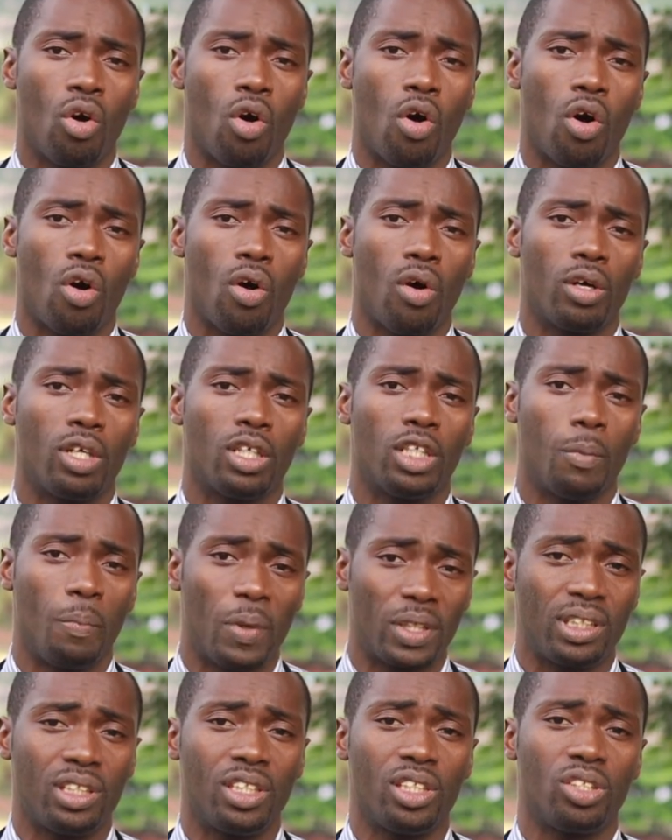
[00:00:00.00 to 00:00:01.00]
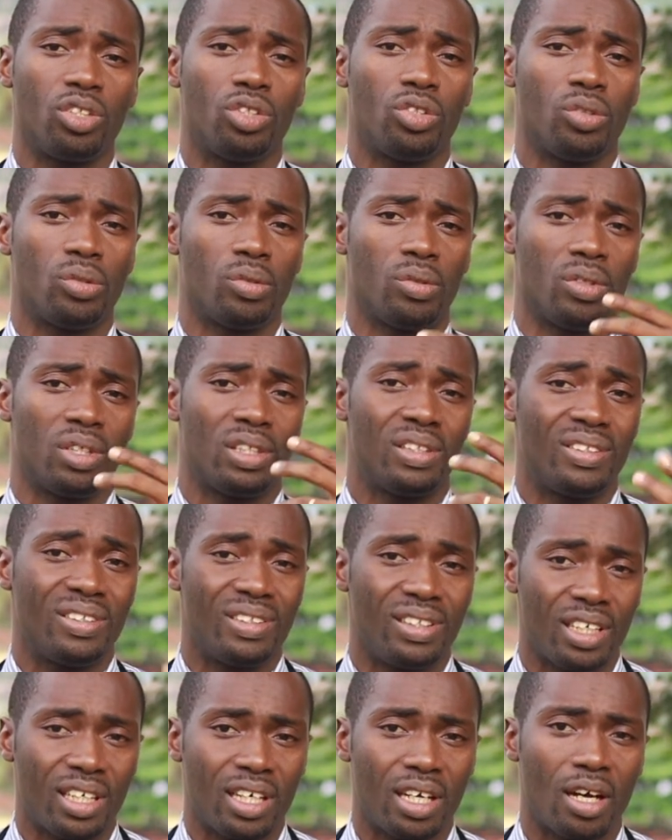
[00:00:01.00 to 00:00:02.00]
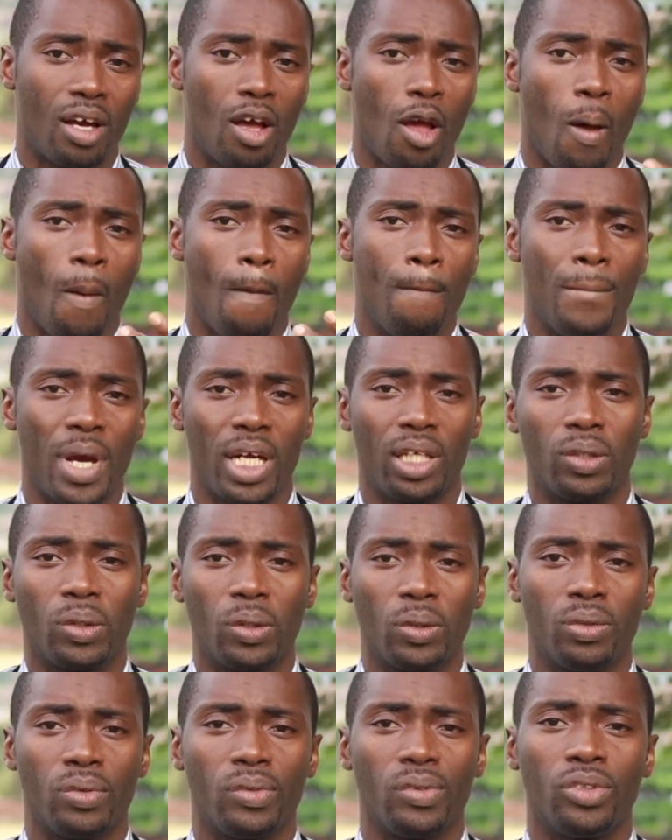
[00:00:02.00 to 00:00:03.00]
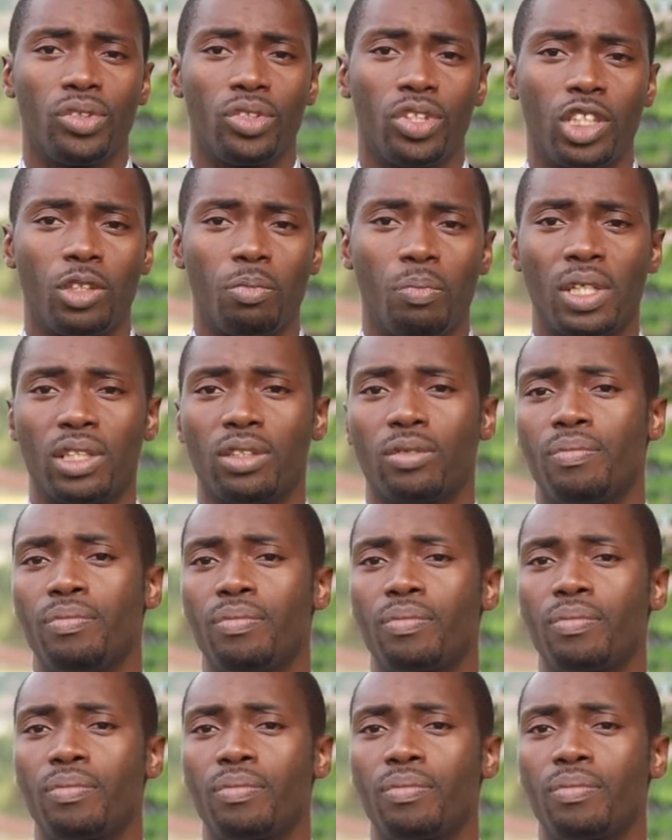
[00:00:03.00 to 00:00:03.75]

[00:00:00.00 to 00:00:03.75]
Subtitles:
or the person needs to seek medical treatment.